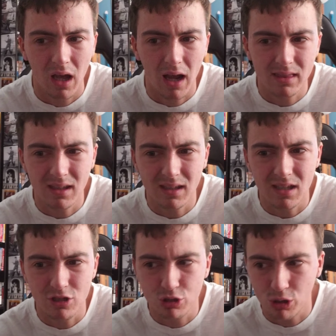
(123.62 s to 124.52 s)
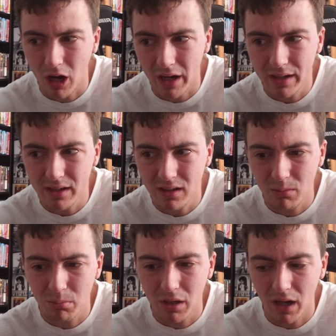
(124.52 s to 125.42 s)
I think he's trying,
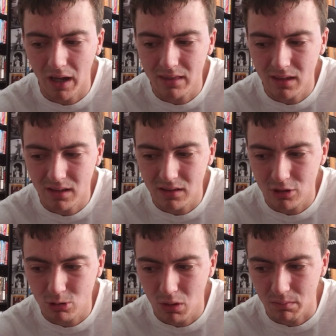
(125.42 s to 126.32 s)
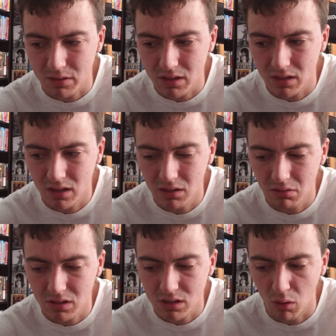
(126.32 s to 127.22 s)
but I think the script
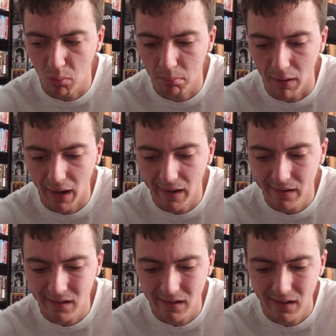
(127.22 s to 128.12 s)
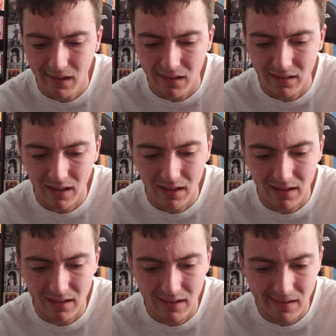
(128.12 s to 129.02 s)
here is so bad
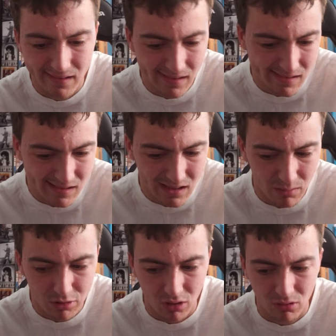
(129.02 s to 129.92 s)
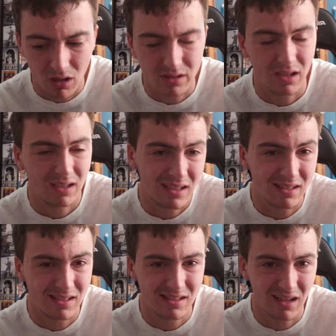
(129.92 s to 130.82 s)
that it just comes across like
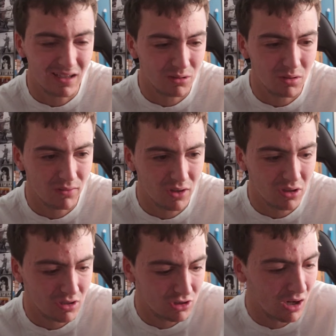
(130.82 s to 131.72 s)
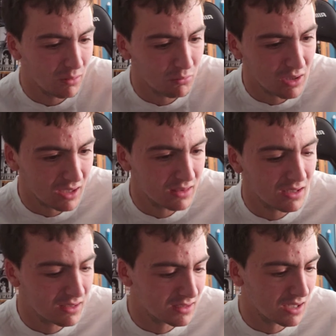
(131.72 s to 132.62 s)
he's just not doing a very good job, when I
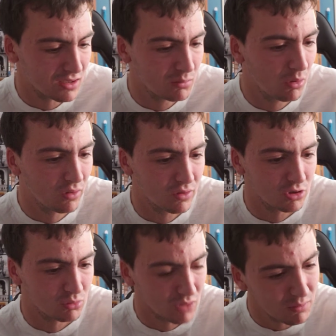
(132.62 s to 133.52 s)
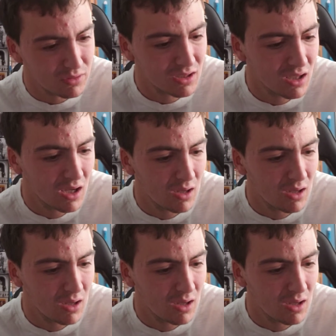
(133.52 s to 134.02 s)
think it's actually more of the script.